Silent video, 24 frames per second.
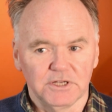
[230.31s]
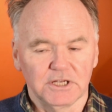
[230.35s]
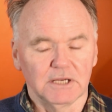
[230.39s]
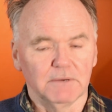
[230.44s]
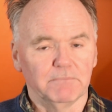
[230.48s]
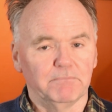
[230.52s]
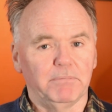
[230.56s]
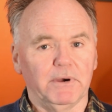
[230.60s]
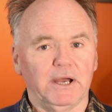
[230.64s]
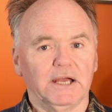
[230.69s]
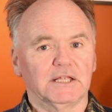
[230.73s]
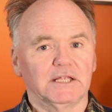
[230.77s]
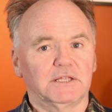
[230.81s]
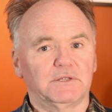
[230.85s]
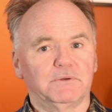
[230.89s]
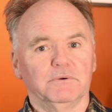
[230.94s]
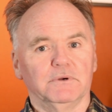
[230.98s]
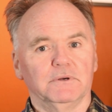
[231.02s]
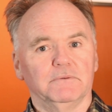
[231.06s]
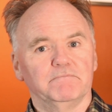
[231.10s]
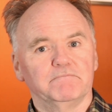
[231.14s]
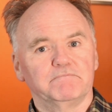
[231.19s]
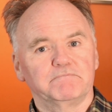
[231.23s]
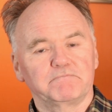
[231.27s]
get back to
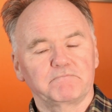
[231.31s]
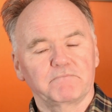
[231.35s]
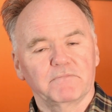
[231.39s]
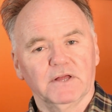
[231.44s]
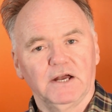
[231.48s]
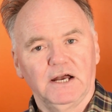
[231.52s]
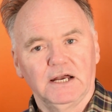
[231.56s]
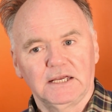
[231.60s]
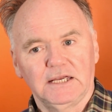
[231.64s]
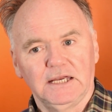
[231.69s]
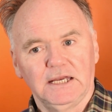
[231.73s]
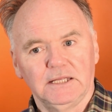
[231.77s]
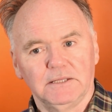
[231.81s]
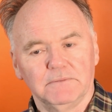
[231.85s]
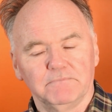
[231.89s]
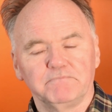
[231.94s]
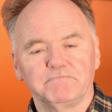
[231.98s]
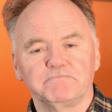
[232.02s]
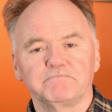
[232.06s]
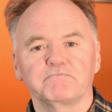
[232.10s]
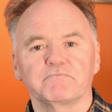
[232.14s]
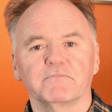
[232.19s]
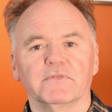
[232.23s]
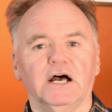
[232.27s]
it again,
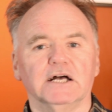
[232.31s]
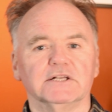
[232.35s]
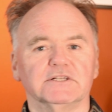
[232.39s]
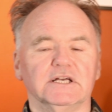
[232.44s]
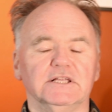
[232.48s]
as